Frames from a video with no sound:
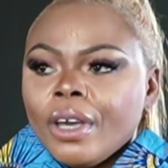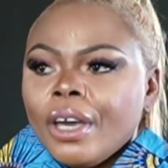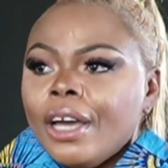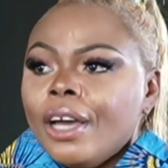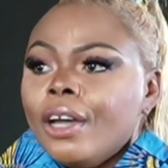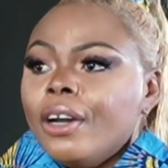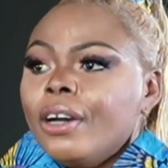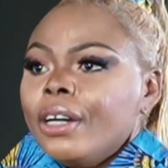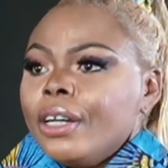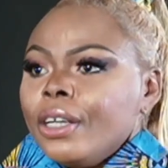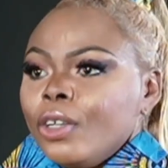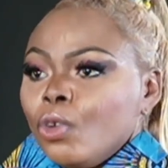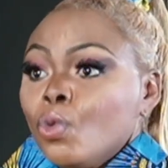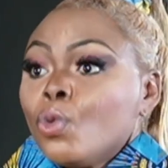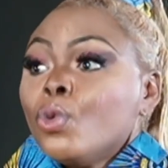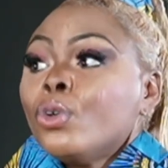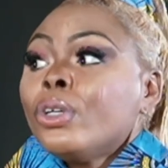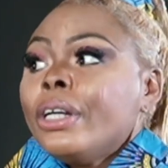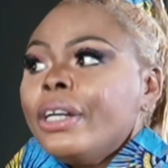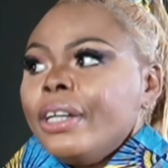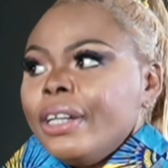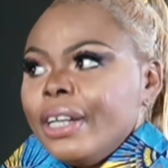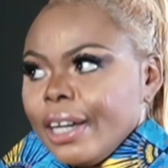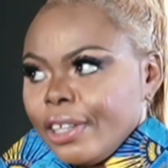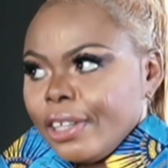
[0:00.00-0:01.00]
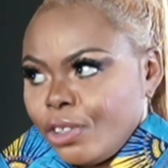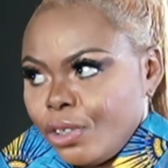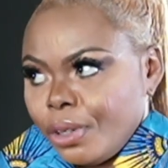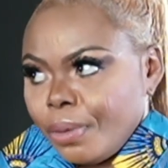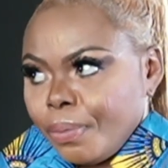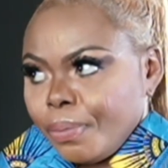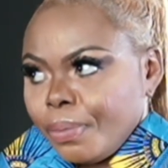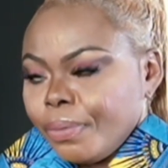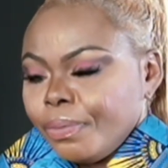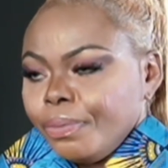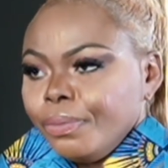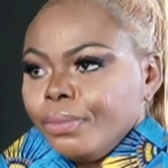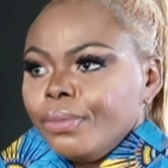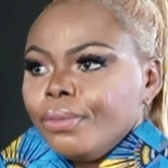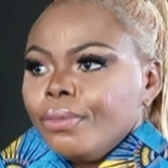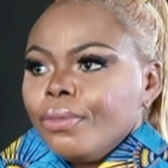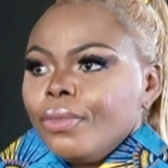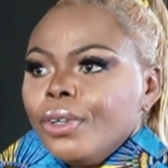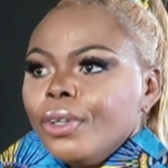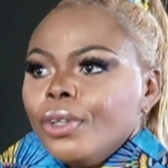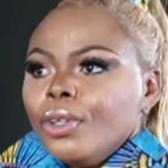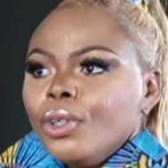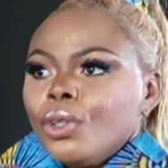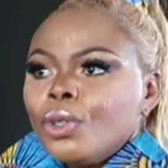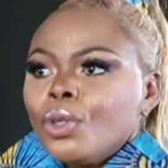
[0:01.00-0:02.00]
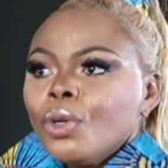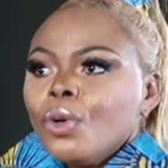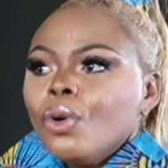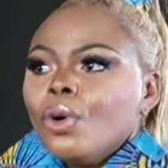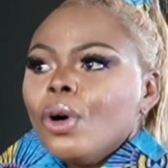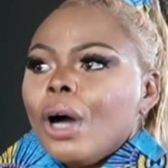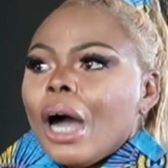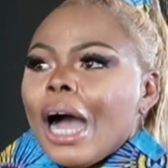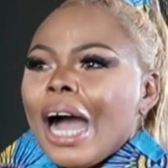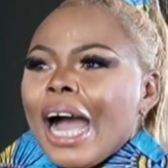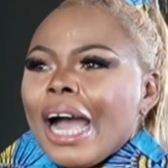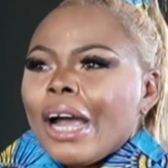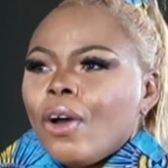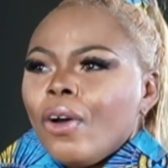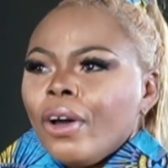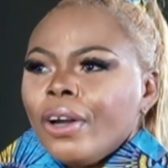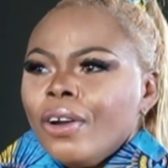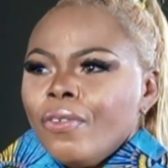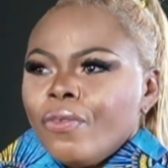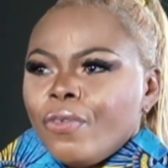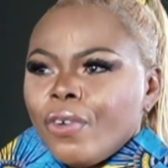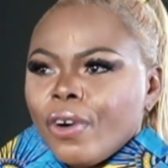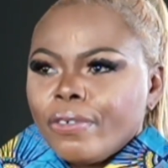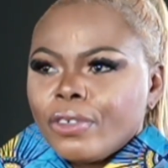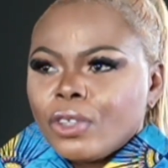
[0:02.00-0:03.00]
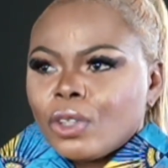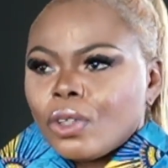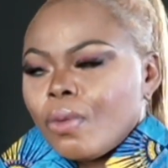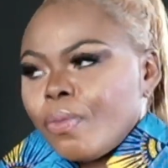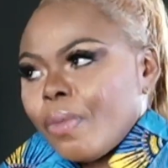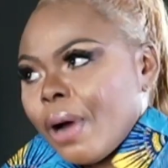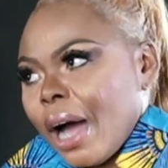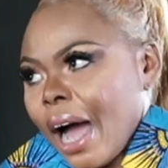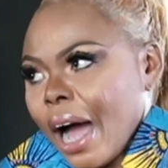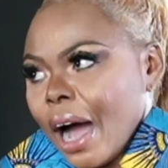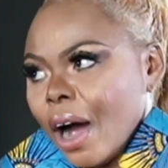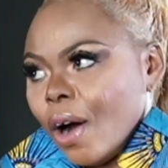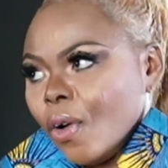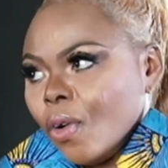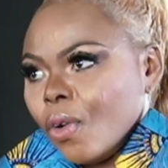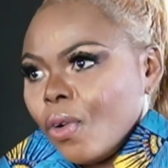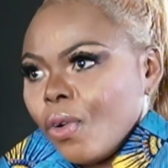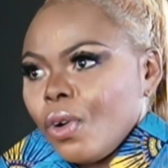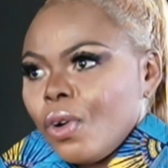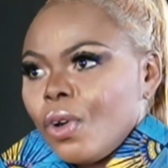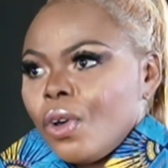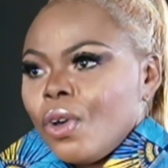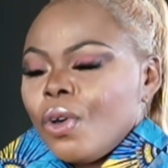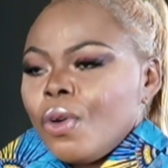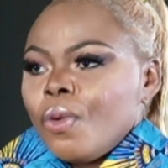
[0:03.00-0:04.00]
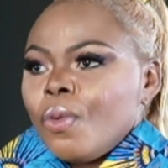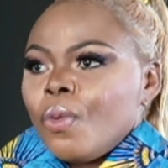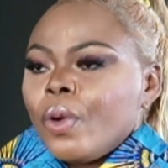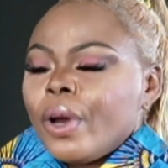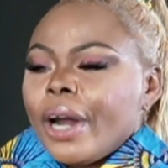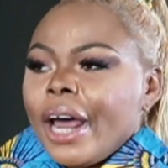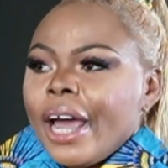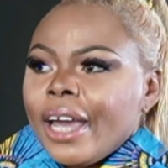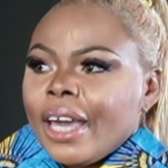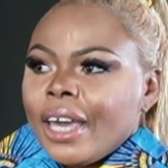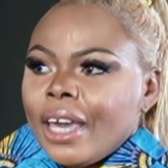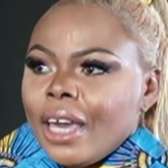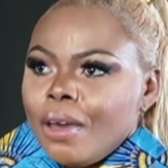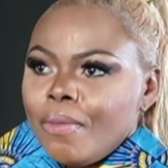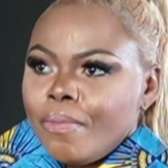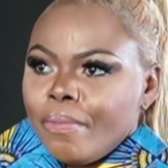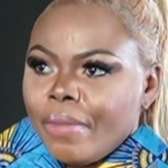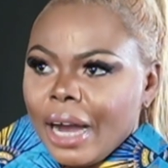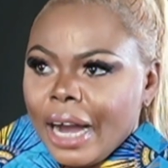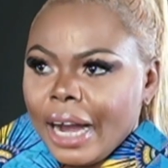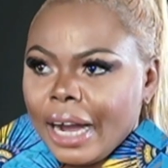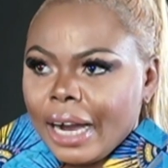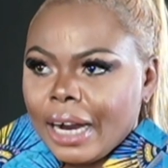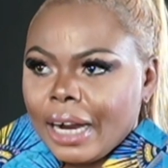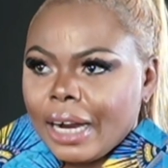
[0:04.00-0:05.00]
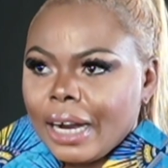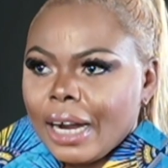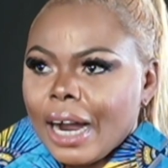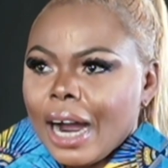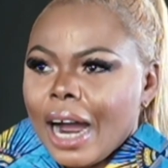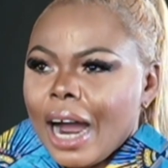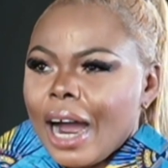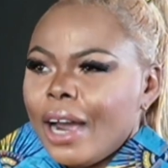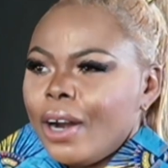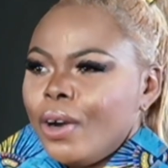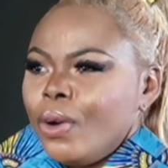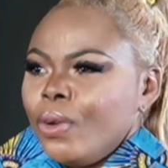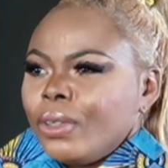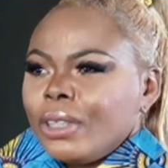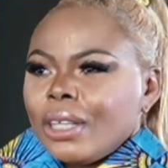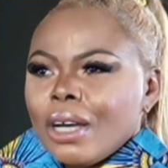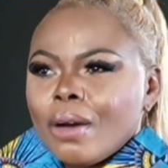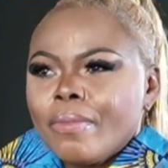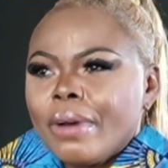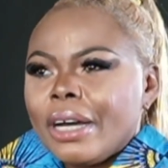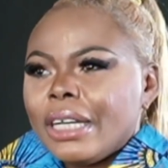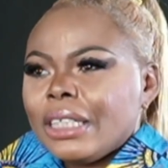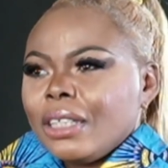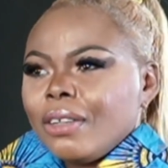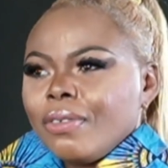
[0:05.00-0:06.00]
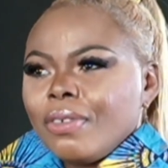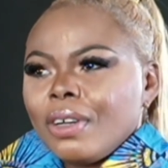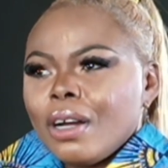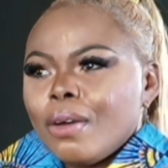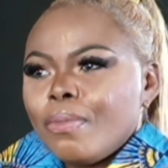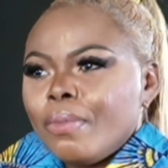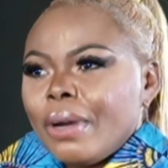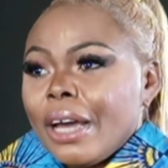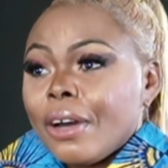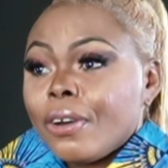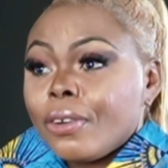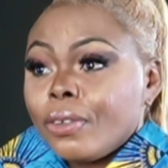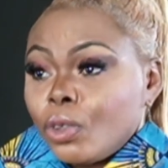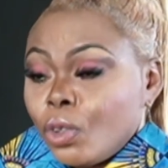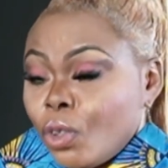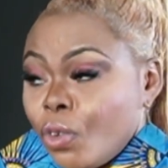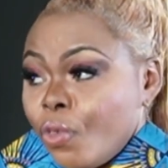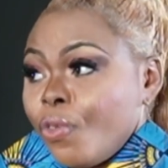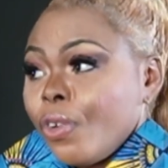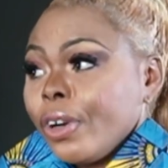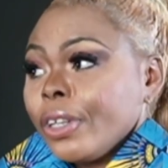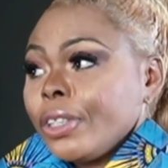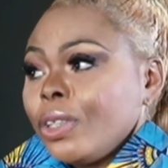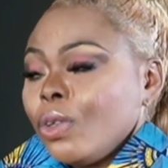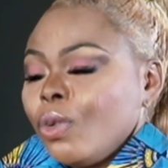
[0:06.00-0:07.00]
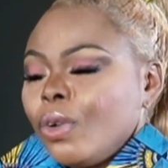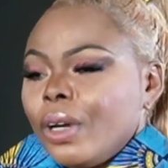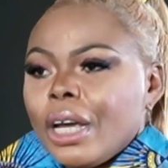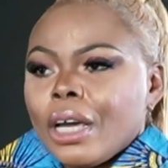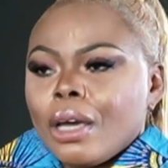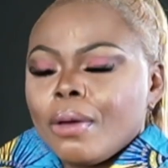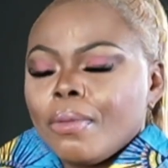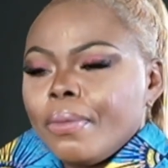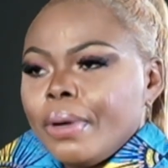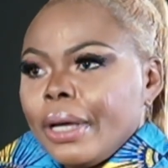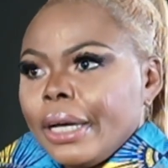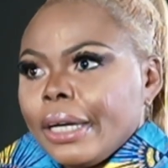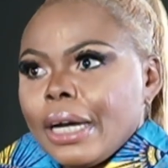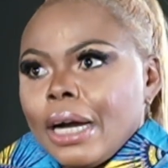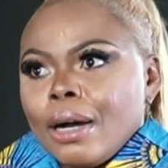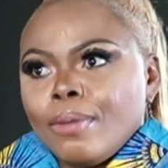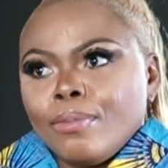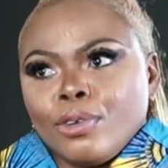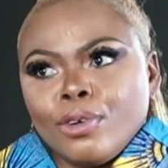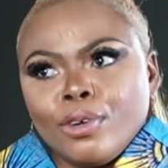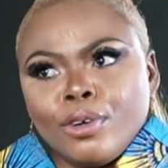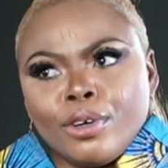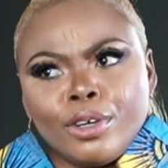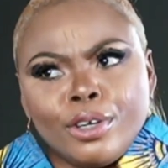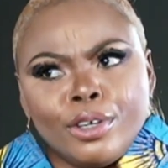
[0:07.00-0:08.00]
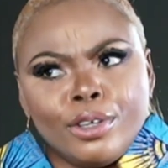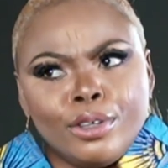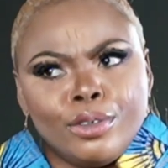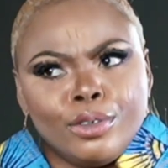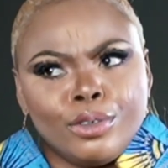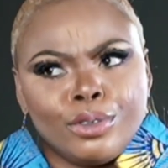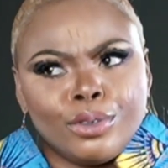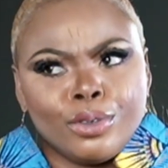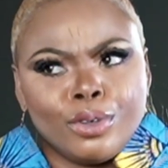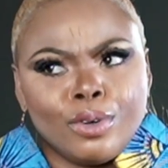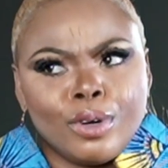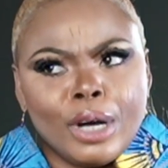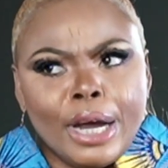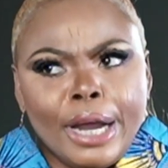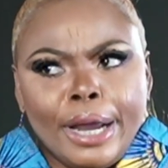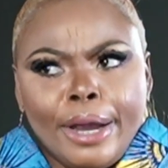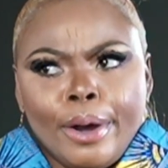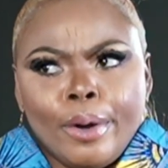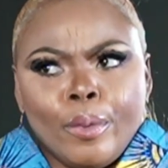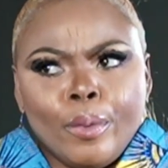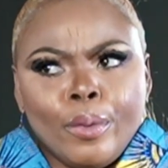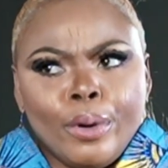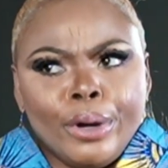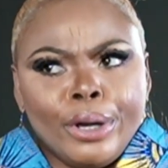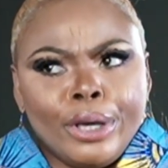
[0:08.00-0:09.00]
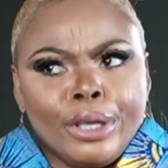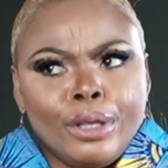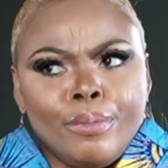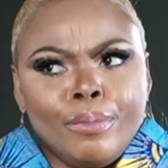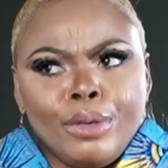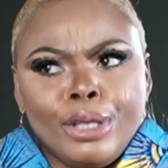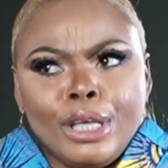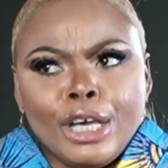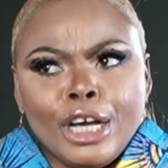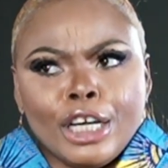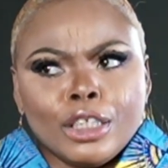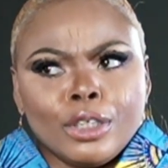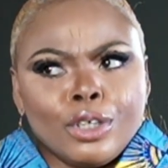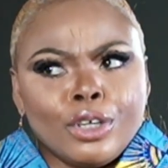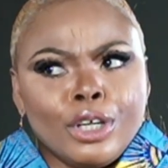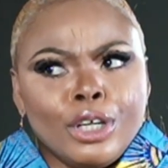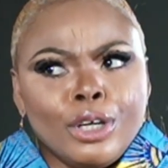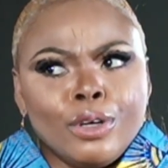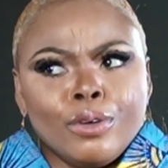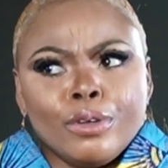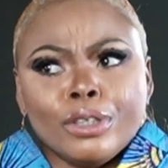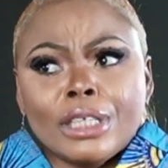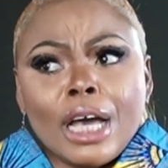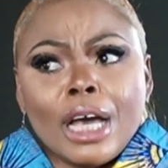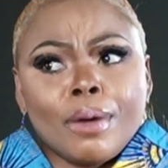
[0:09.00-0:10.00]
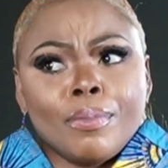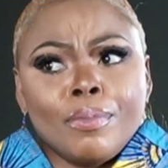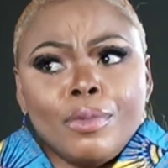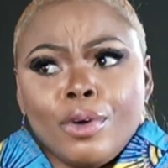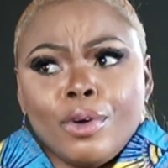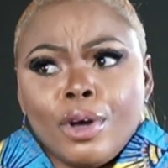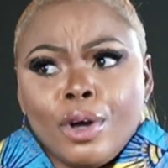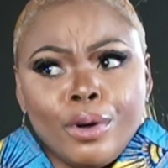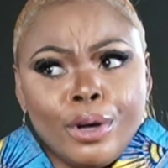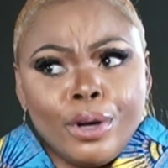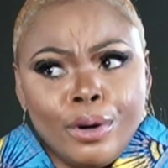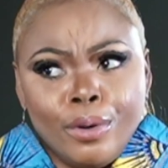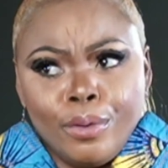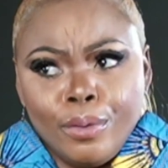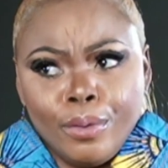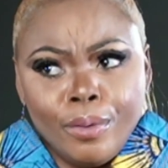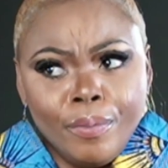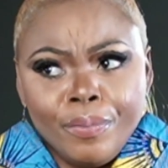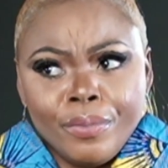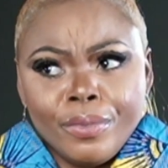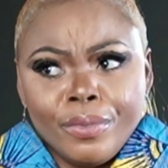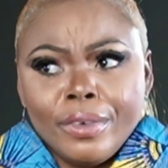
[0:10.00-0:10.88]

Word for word: and le- good leadership. Okay. So I got involved somehow. When I came back, I looked at myself and I'm like, 240 when I came, I'm like, I'm not really sure I can work in the media house because they sacked me. Mm